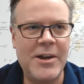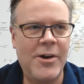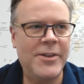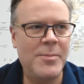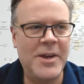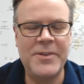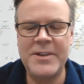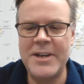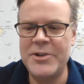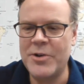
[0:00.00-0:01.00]
on the Meet the
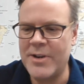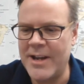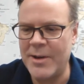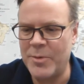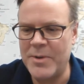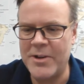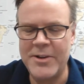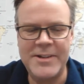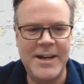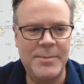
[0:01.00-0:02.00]
Teacher day would be a
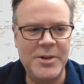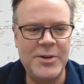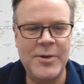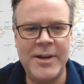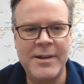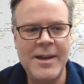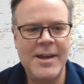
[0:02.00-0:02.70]
good time to do it.